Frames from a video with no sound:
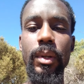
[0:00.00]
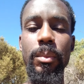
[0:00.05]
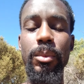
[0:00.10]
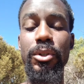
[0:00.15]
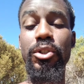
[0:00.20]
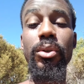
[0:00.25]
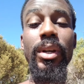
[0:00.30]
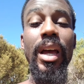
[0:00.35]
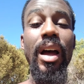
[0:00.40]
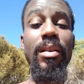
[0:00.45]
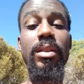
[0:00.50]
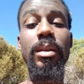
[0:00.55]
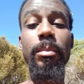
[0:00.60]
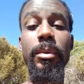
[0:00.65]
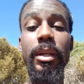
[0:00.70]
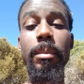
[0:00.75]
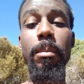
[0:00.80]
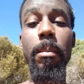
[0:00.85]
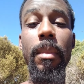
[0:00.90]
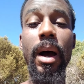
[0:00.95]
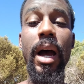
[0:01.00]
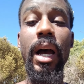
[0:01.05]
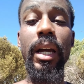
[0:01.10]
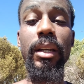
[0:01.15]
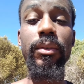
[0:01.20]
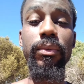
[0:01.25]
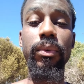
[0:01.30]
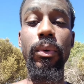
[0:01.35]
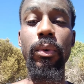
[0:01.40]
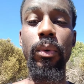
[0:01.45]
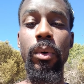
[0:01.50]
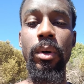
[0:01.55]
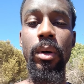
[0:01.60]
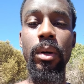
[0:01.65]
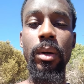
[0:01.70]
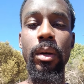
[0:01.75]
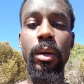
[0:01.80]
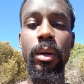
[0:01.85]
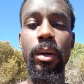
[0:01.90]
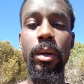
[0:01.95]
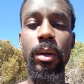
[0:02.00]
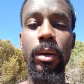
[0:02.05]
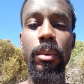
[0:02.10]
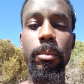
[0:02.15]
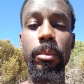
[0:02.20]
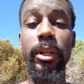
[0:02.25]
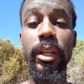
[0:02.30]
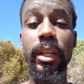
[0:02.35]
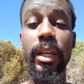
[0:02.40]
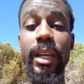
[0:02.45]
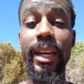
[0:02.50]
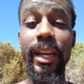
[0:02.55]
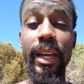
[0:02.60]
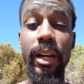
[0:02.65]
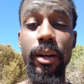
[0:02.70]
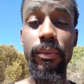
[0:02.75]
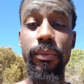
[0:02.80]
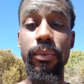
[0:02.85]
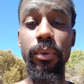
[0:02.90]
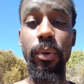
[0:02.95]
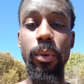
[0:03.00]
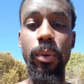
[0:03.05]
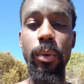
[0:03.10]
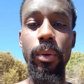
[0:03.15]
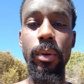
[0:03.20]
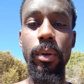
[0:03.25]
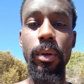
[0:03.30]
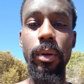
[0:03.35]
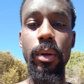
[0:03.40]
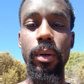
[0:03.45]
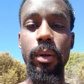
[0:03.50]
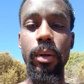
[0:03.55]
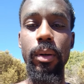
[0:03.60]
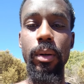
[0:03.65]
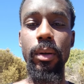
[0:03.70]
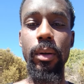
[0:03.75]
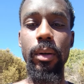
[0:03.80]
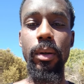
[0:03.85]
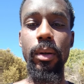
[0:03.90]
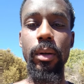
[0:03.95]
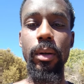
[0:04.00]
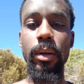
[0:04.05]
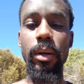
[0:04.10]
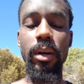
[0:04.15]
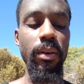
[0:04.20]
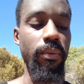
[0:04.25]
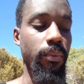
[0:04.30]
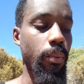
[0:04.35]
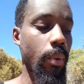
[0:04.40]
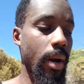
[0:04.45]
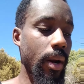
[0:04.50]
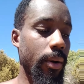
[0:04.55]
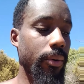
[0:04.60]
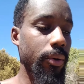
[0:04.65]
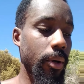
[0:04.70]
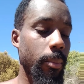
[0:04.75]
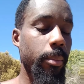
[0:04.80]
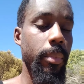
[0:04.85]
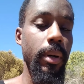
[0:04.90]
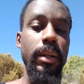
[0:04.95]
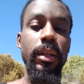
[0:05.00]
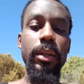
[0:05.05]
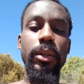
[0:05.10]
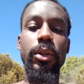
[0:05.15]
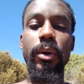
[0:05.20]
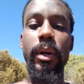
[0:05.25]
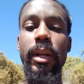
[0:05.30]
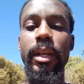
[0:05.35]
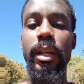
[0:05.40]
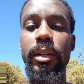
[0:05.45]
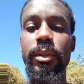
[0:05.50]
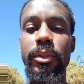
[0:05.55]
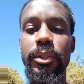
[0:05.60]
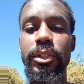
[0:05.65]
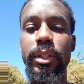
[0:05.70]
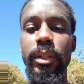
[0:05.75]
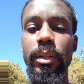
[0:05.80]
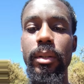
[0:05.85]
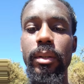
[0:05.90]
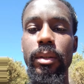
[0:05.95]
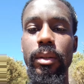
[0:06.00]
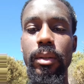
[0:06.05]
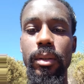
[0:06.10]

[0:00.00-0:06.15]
But you have to be mindful, be careful of where you're putting your energy